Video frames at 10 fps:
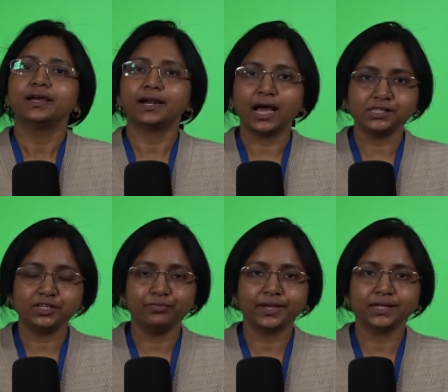
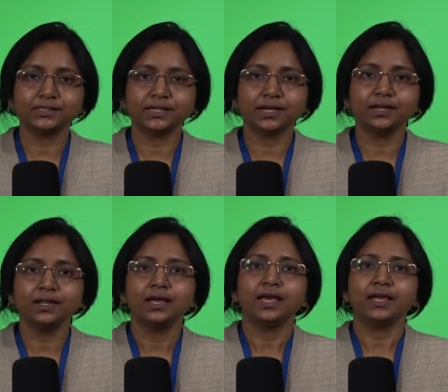classification,
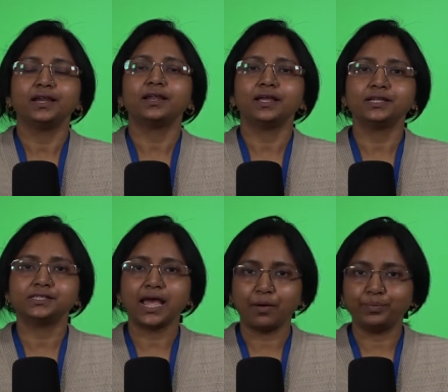in its
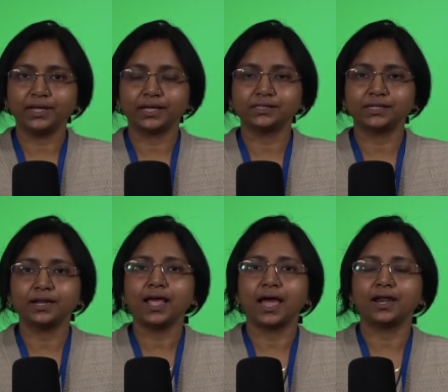application
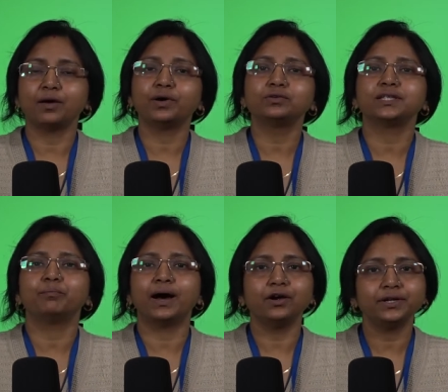and about the
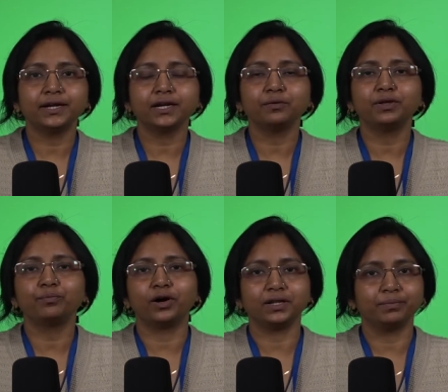biodegradable
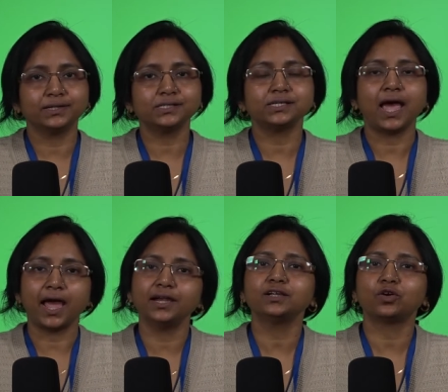polymers
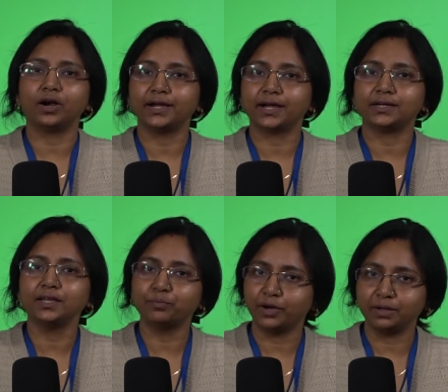and
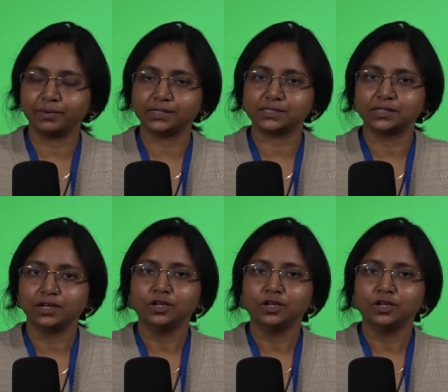conducting polymers.